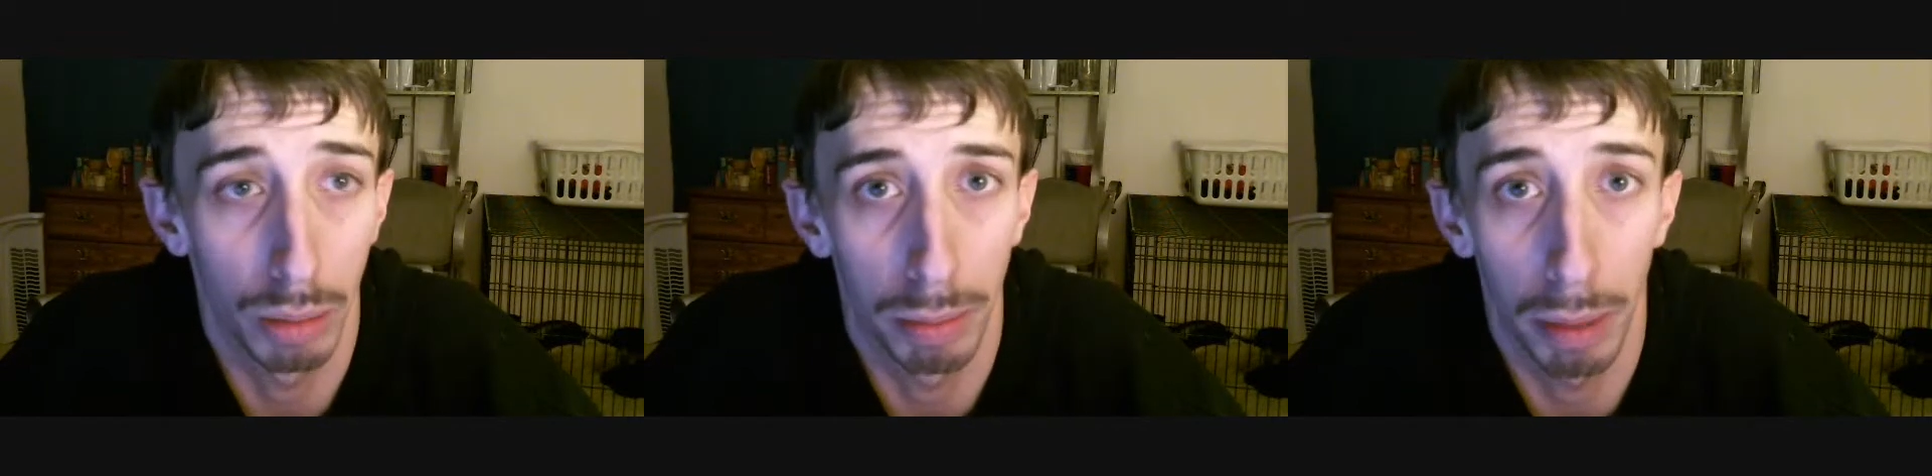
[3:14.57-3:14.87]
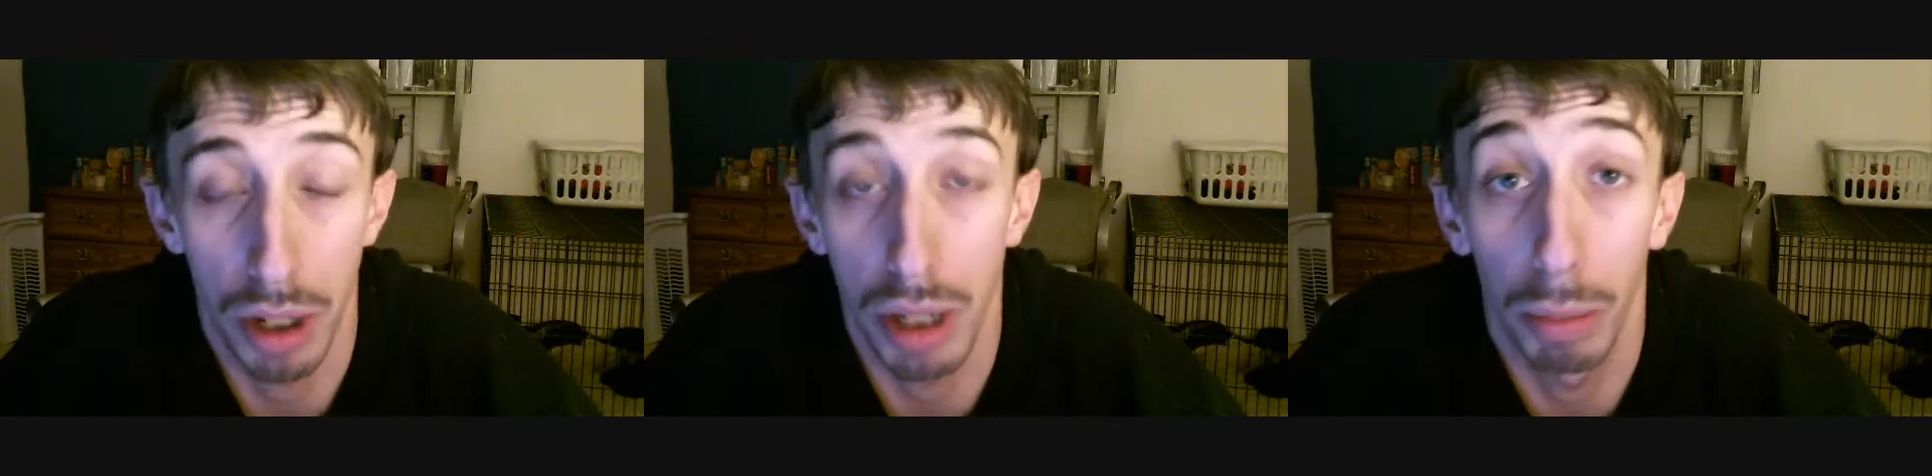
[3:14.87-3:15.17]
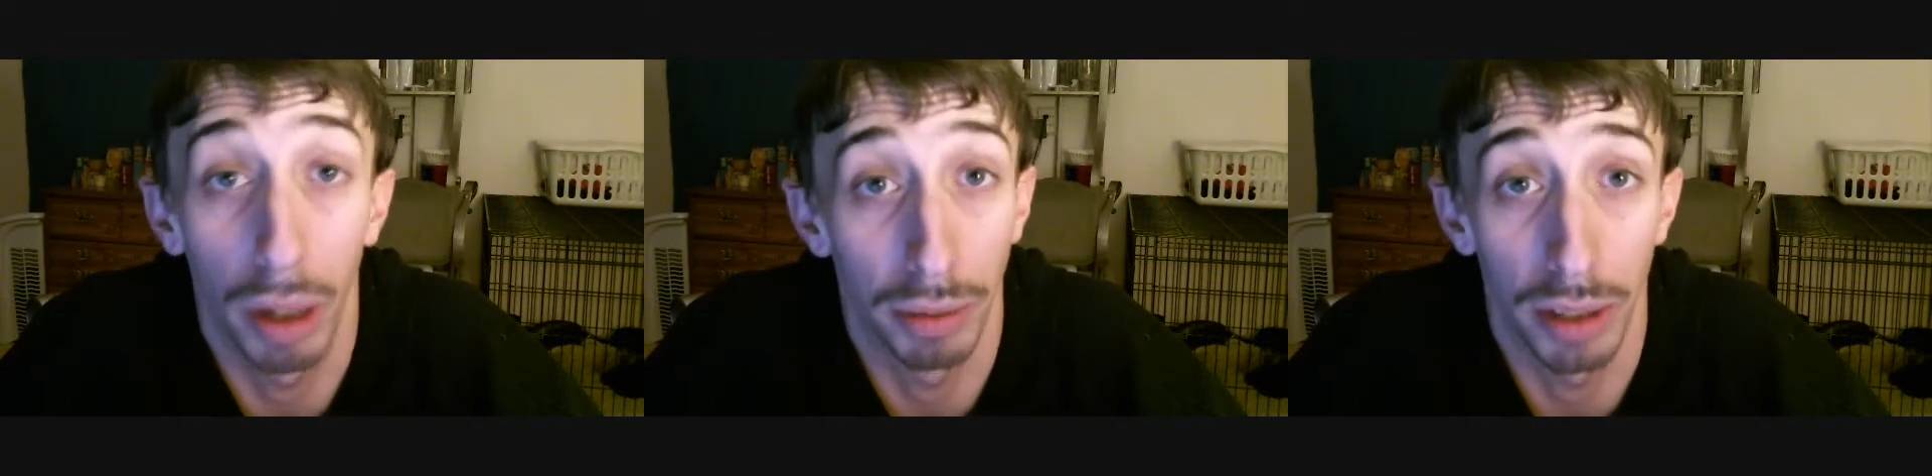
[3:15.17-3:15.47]
personal
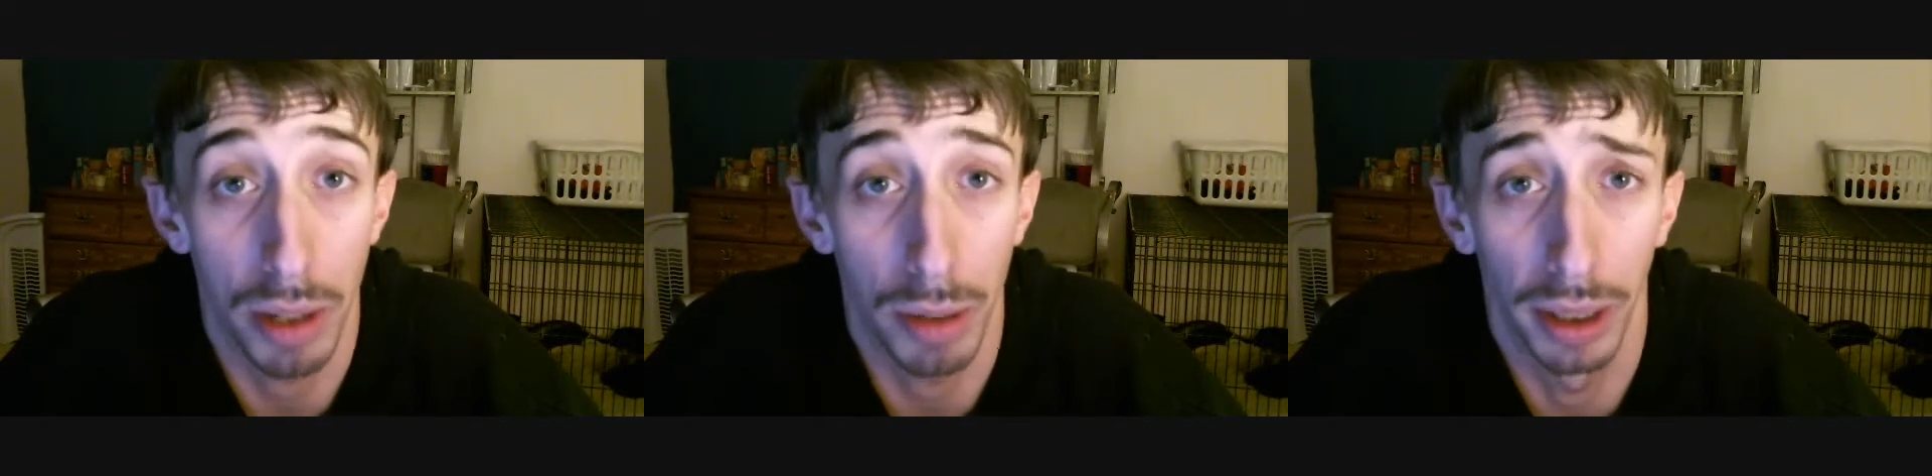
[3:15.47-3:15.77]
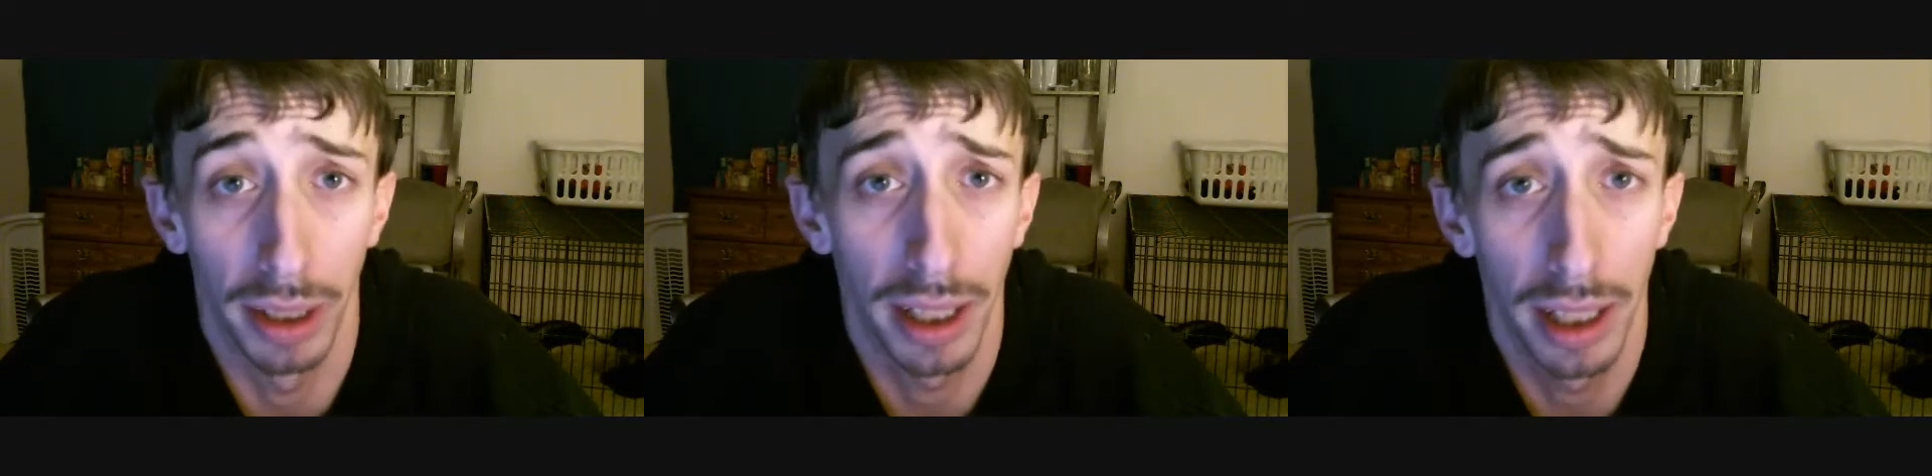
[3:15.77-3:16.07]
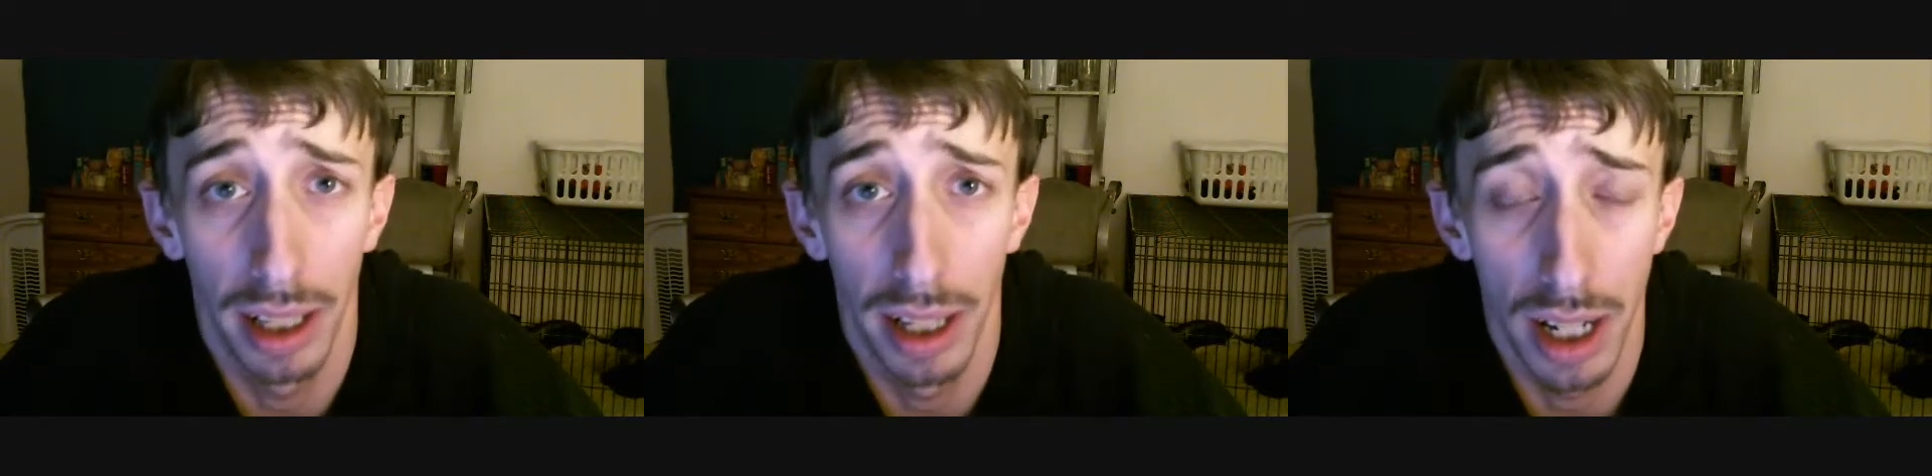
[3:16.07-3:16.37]
preference, really.
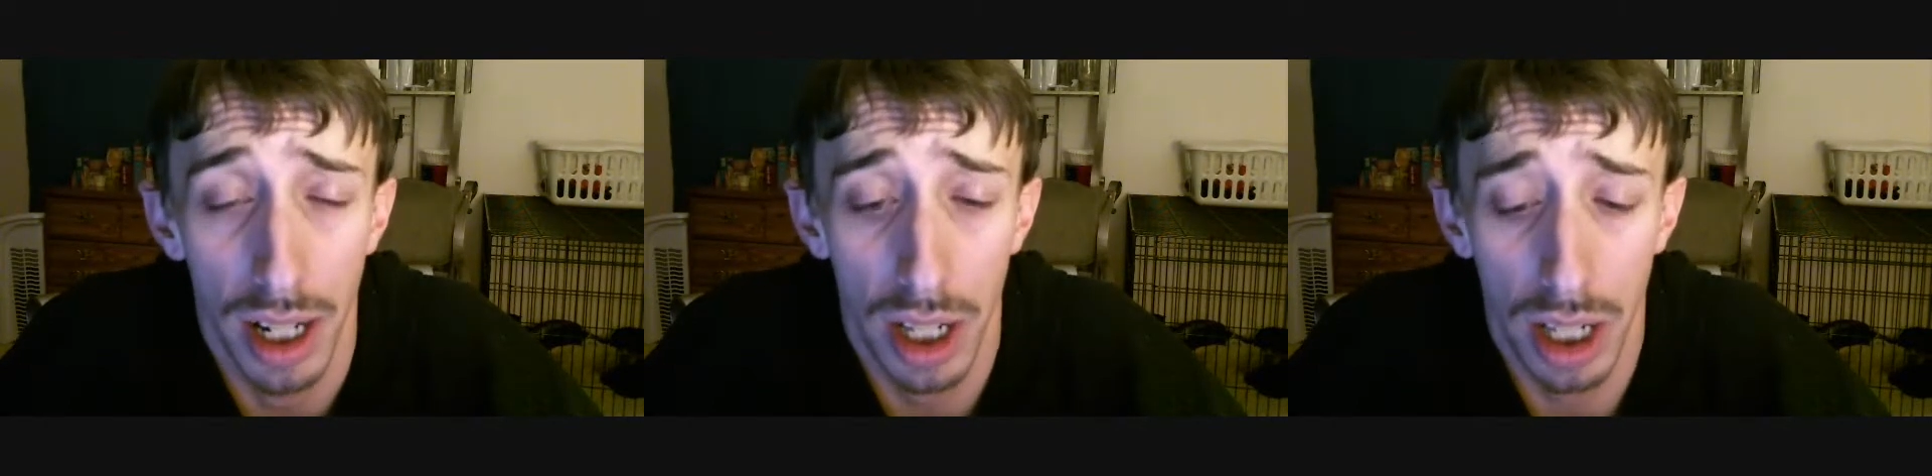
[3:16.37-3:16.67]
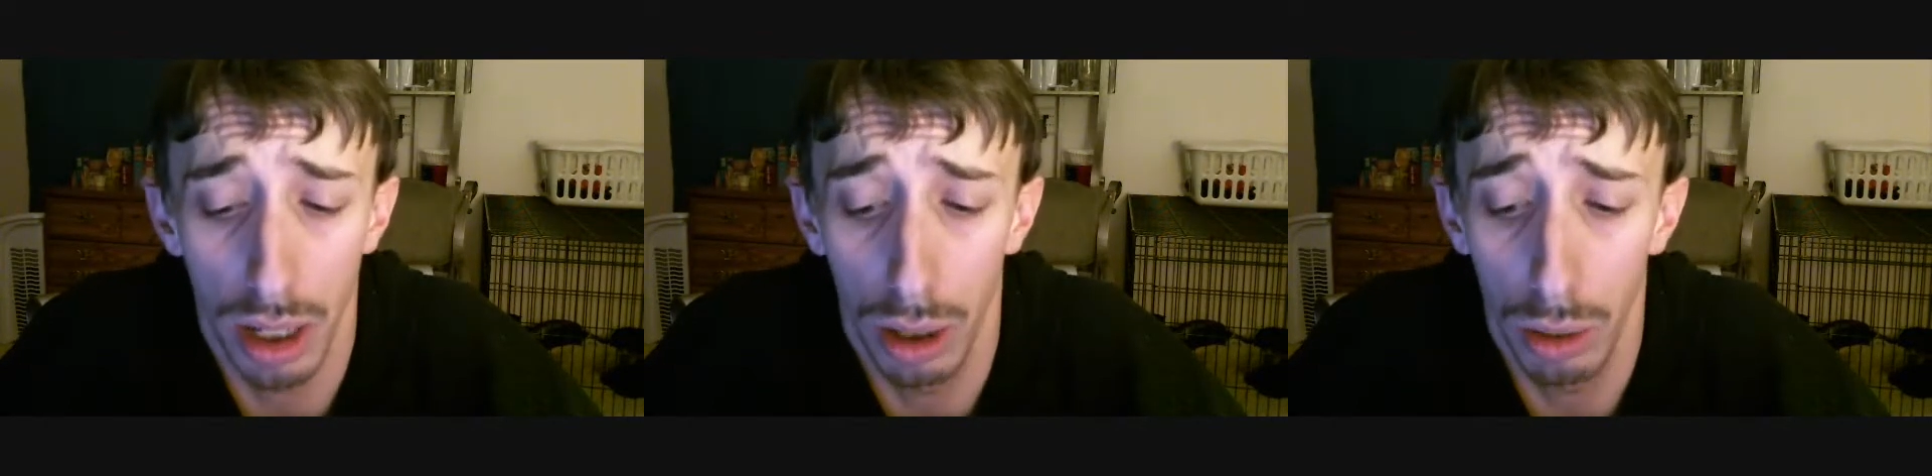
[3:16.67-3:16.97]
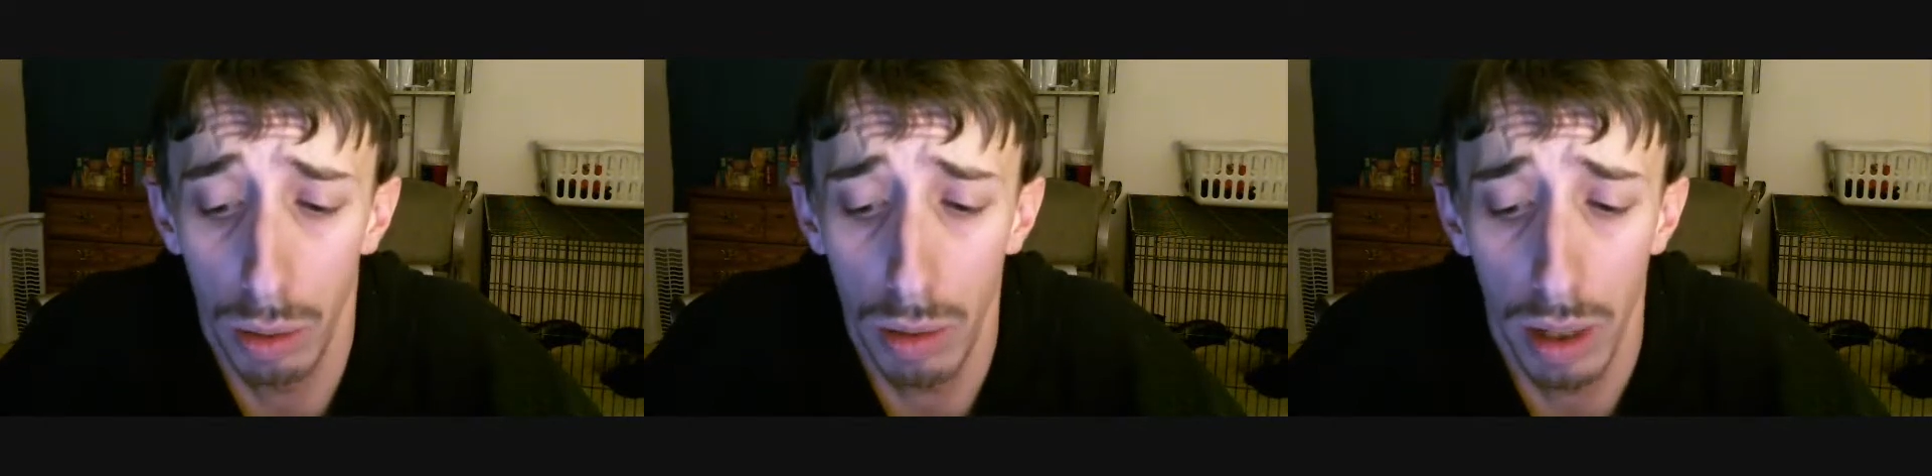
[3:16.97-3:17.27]

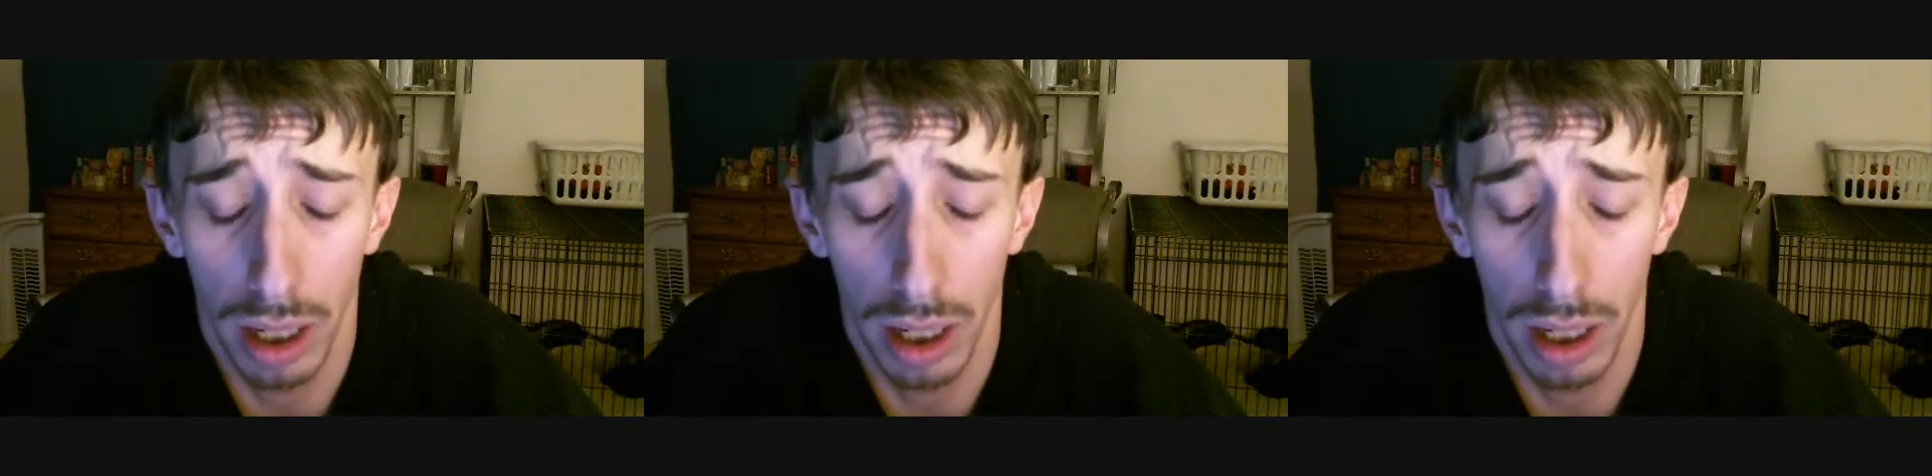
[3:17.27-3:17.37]
So,